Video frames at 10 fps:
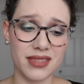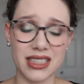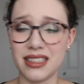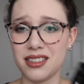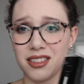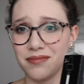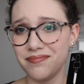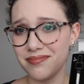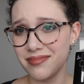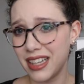little,
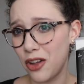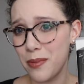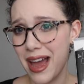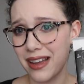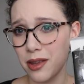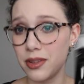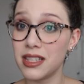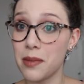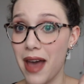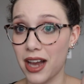like on the back of this
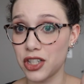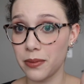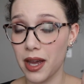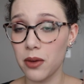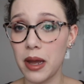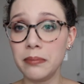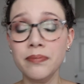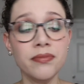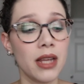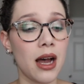is the packaging, by the way.
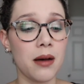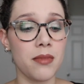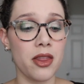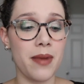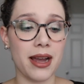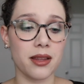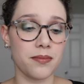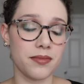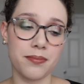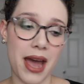On the back of
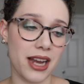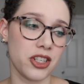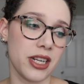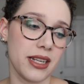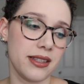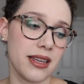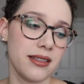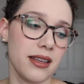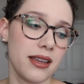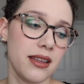the packaging, it
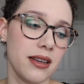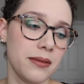says like